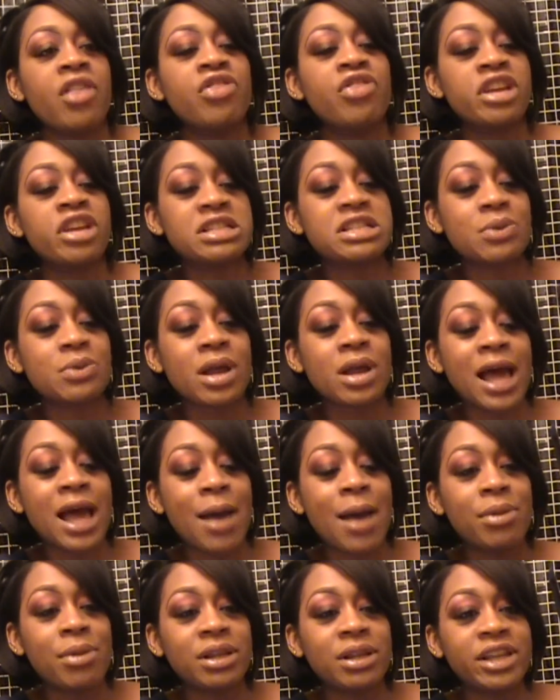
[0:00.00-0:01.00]
This one
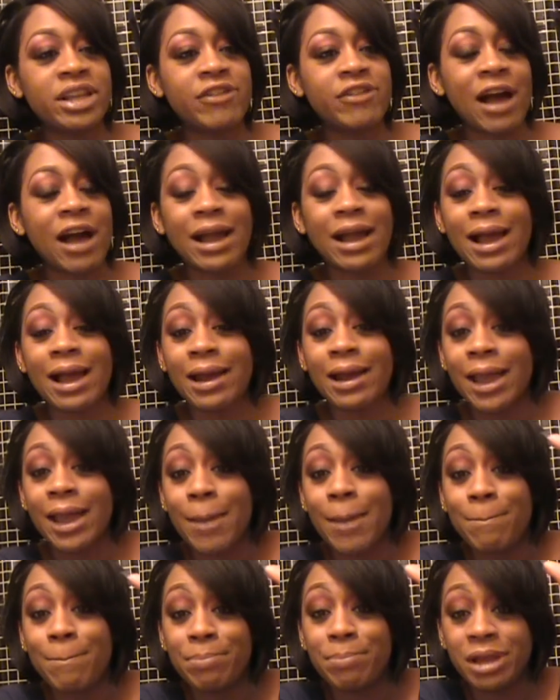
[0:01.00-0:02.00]
I believe I got
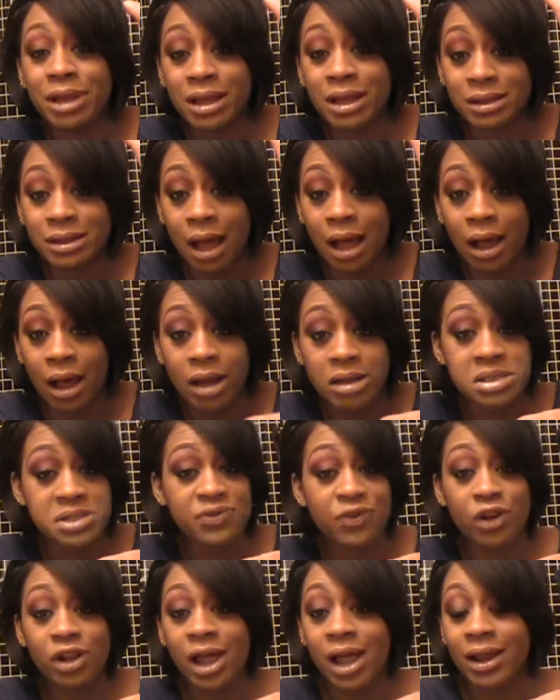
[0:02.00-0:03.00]
at Big Lots
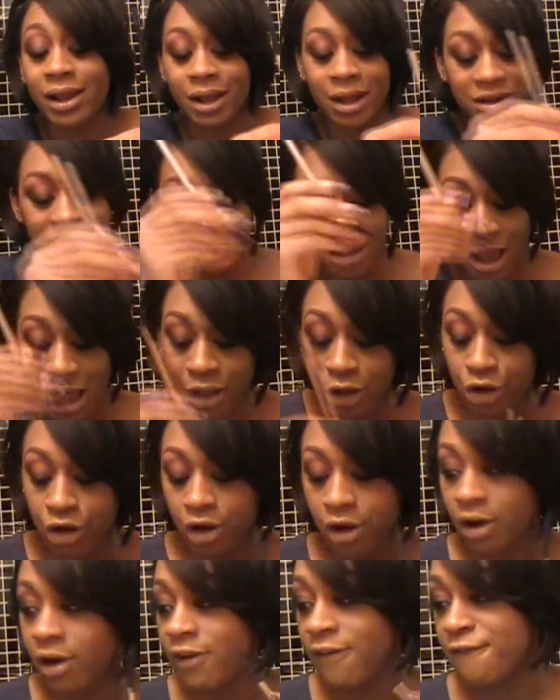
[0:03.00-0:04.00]
for like
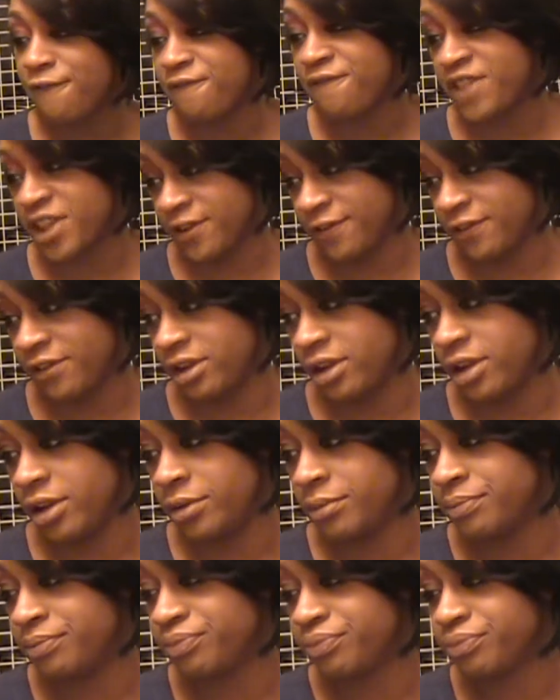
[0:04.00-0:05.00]

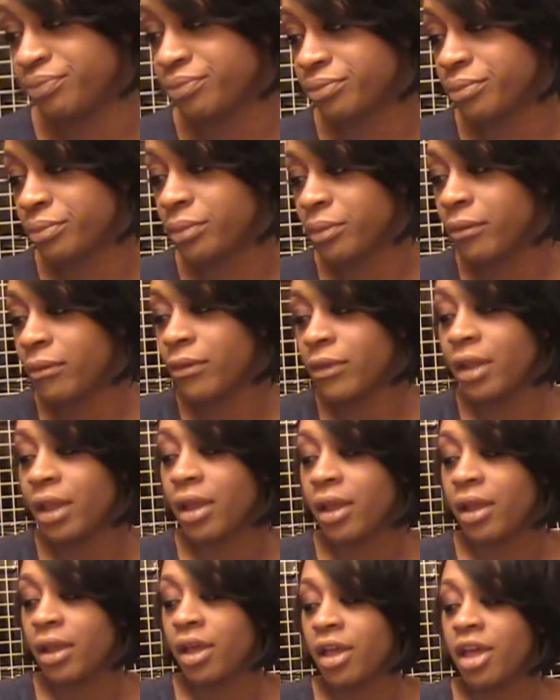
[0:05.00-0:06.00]

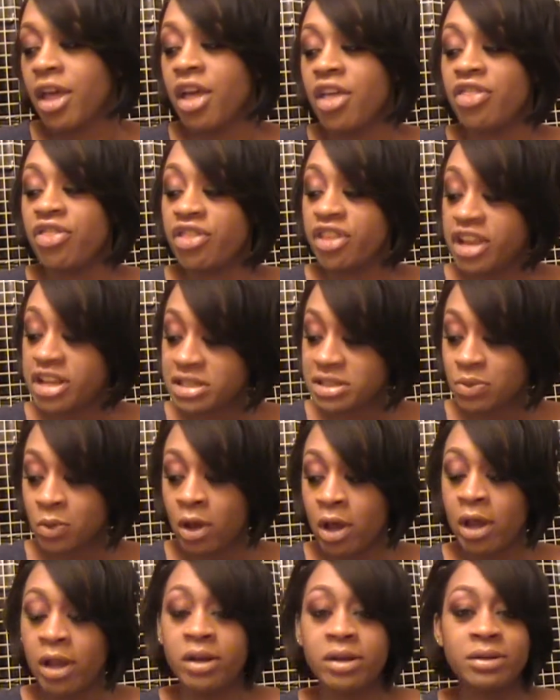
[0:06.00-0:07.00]
$1.50. This
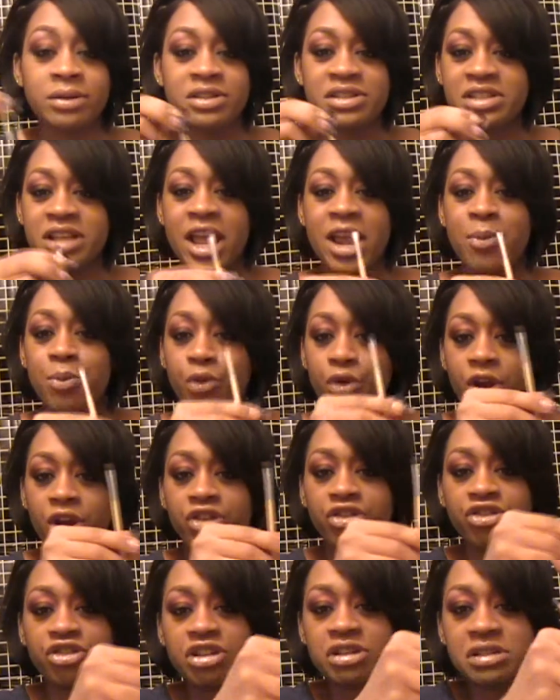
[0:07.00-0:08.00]
one, same
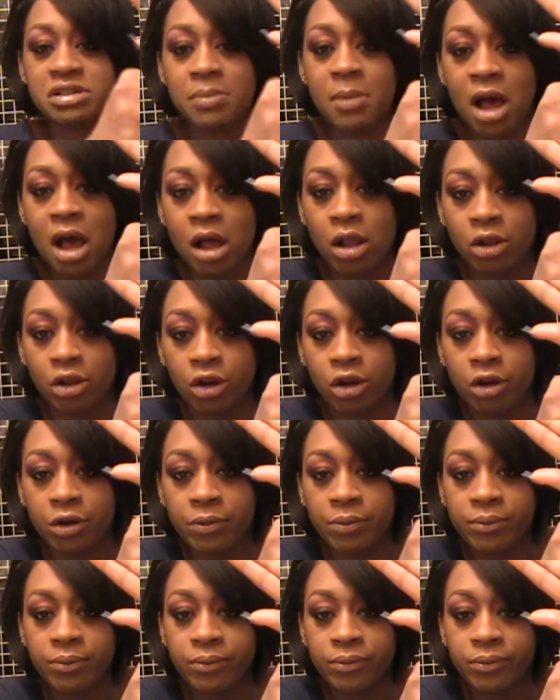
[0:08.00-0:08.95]
brush, just smaller.